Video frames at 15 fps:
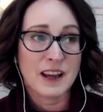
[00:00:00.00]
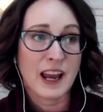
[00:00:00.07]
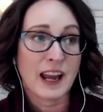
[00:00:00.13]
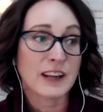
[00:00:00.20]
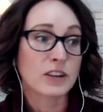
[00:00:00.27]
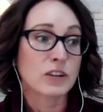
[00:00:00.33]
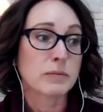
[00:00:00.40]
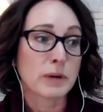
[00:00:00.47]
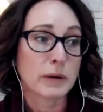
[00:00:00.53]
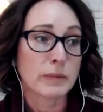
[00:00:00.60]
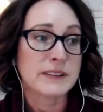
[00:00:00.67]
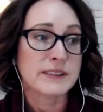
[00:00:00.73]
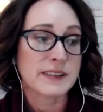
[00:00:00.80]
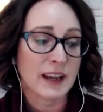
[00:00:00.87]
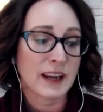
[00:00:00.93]
And you could probably
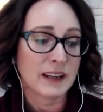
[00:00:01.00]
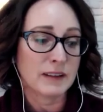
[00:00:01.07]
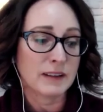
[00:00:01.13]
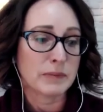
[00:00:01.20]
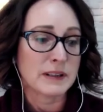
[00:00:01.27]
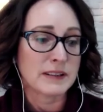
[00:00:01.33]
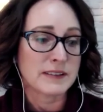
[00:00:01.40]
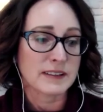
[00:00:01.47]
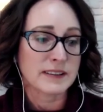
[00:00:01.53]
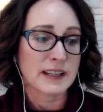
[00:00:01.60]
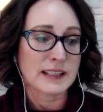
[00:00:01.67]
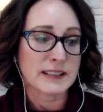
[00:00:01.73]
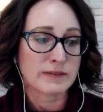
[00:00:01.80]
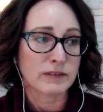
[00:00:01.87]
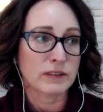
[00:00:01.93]
say be
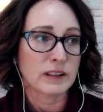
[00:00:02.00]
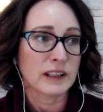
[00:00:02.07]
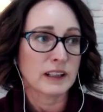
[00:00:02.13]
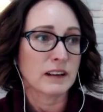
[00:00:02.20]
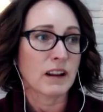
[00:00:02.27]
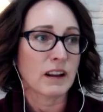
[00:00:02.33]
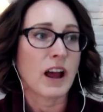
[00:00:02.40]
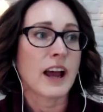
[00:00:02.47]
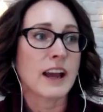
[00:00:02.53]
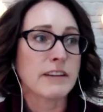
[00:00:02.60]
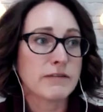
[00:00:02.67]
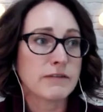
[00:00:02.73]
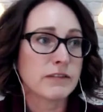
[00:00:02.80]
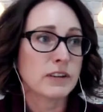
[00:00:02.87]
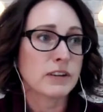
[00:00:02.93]
successful in
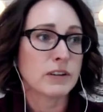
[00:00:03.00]
life,